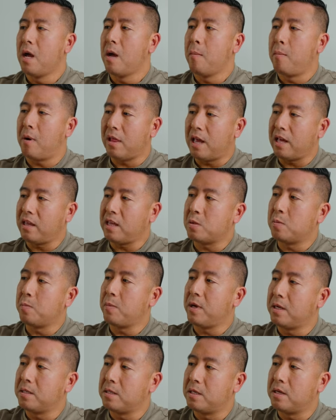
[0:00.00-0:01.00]
But I like this one
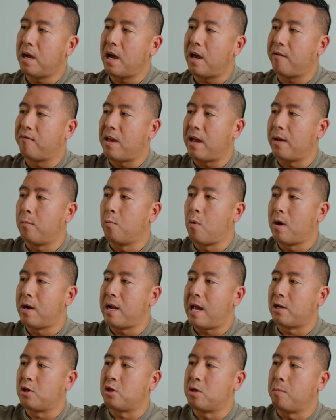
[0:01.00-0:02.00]
because you have that one
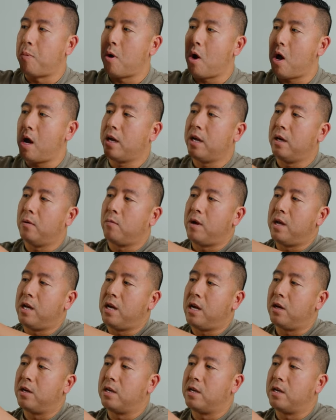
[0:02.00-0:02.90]
extra pocket right here.